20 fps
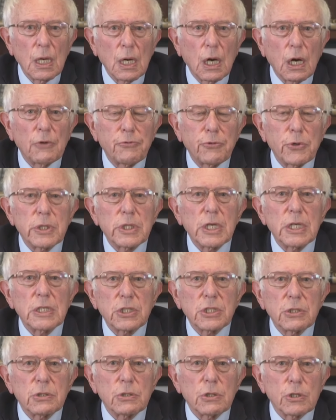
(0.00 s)
uh, for
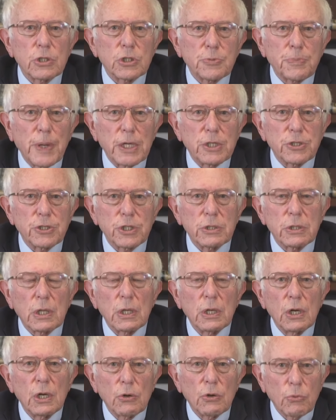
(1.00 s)
decent nurse patient
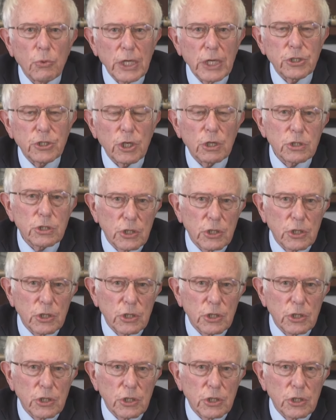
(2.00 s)
ratio.